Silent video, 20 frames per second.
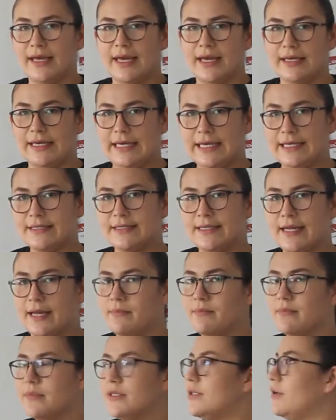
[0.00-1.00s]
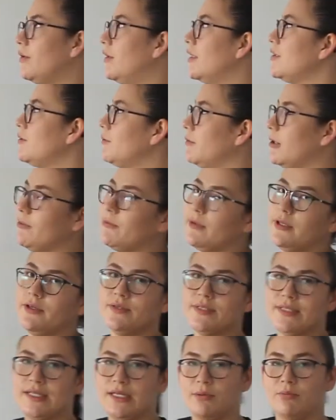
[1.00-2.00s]
at E stem. So this word we
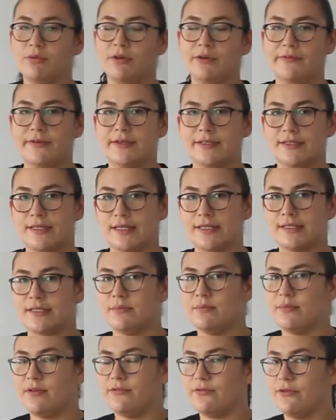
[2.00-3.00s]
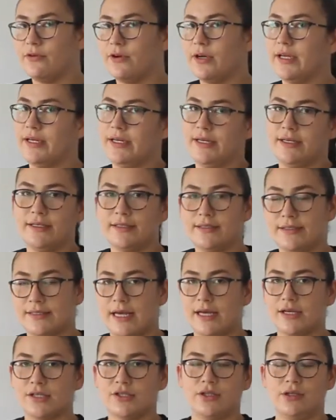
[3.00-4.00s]
used in a previous lesson before, and it is
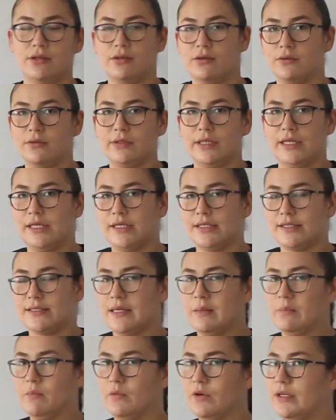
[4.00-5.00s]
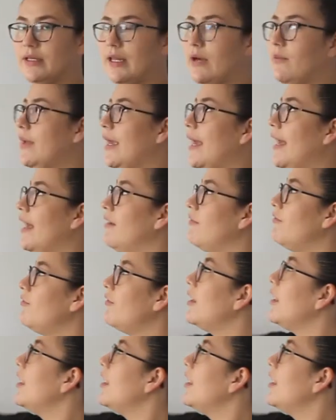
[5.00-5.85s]
actually the only E stem word that we have.